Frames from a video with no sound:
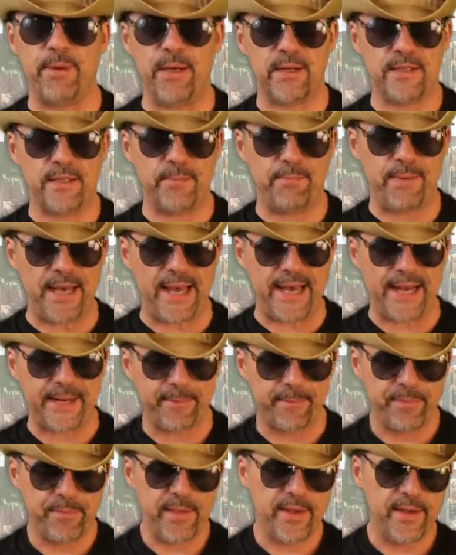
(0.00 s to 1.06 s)
bucks a
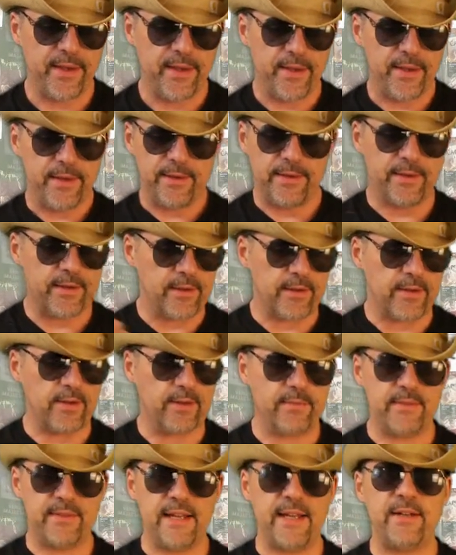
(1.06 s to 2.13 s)
pack. You know,
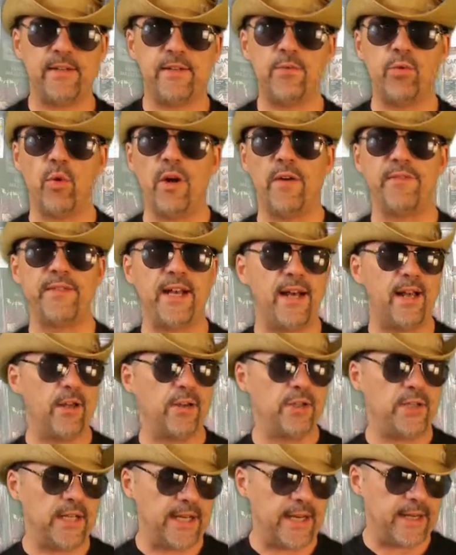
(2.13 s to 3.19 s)
you're 10, 12
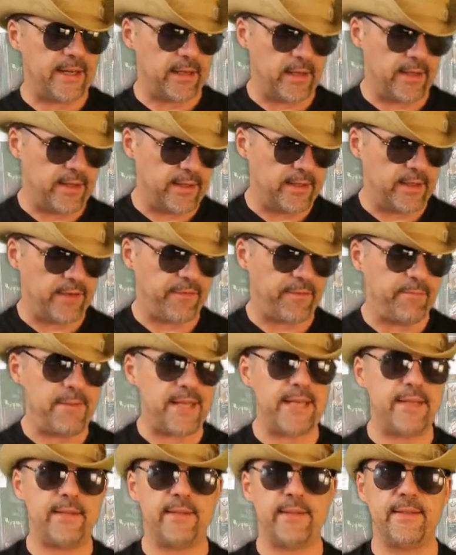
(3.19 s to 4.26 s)
dollars, you got a, uh, enough
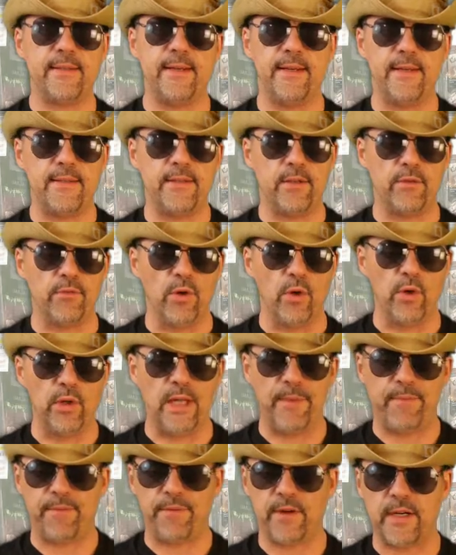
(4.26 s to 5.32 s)
meat uh, to roll
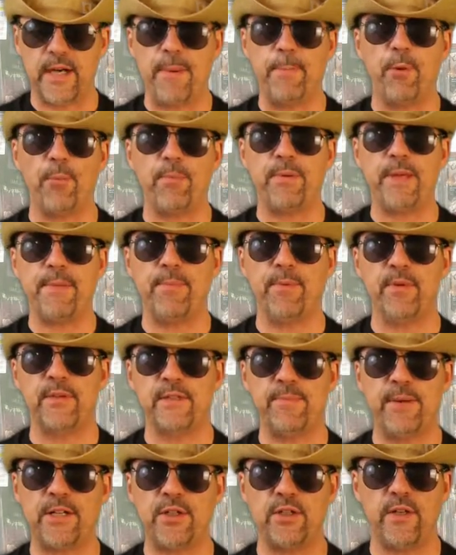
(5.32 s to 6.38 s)
up for a couple people,
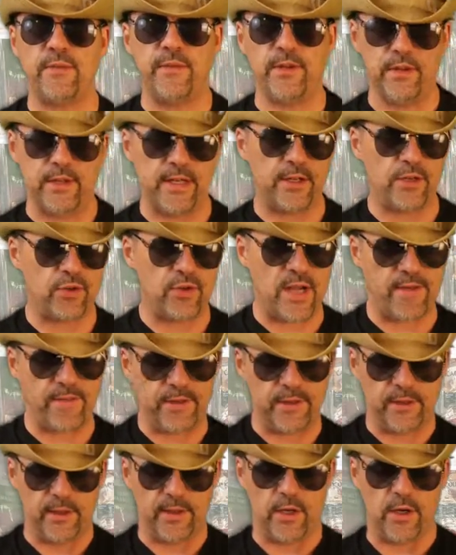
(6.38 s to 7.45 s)
especially if you're not
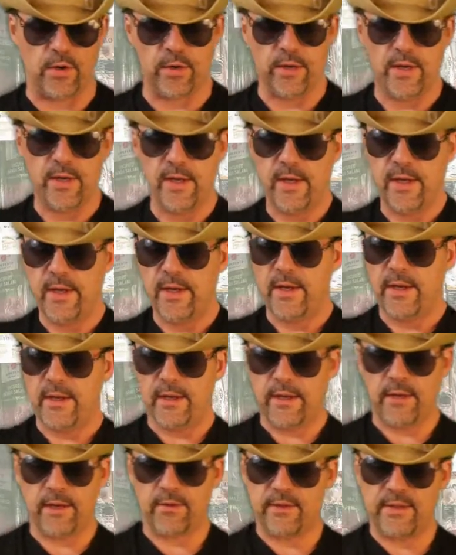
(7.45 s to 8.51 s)
traveling alone.
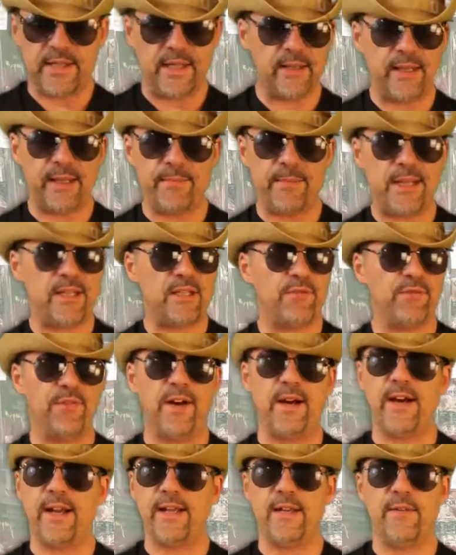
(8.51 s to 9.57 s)
Uh, deli meat's
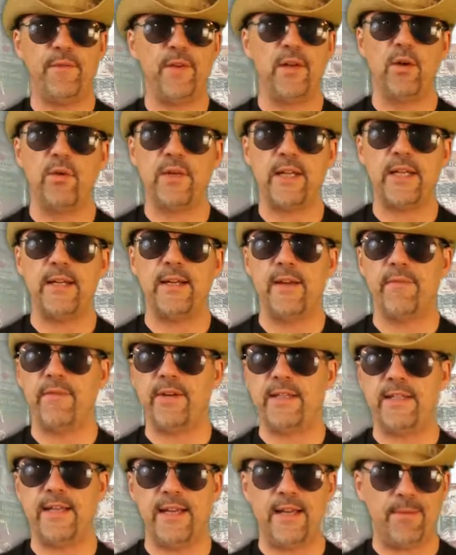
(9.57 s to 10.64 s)
fine if you don't eat it
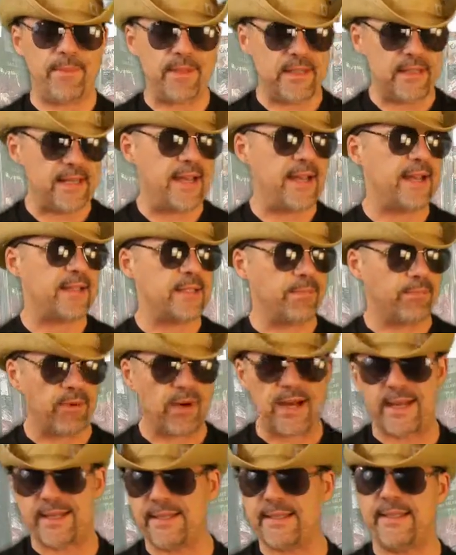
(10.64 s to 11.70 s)
every day. I mean, yeah, it's
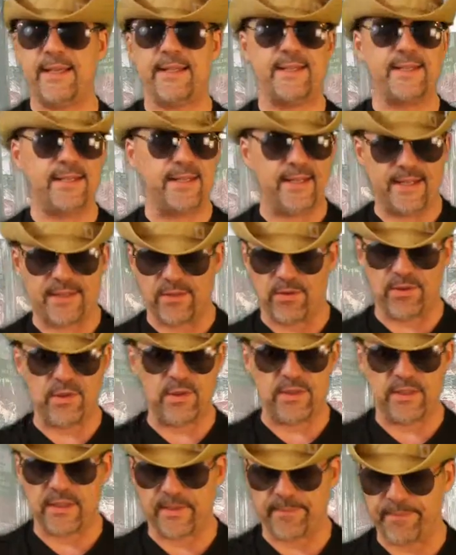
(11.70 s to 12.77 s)
processed and it has all
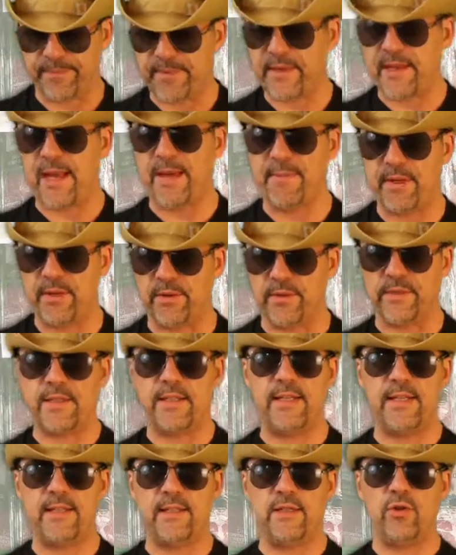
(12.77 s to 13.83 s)
sorts of chemicals
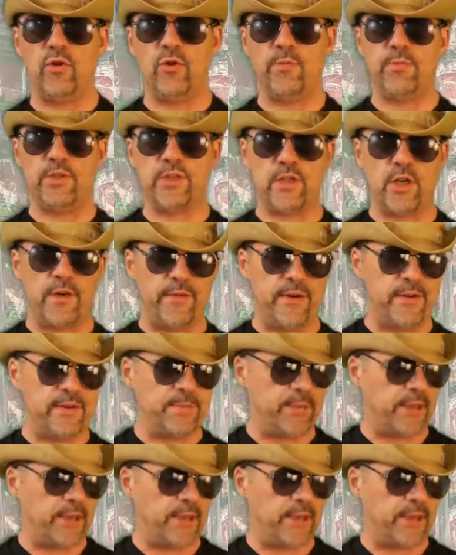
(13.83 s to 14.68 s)
in it too and preservatives,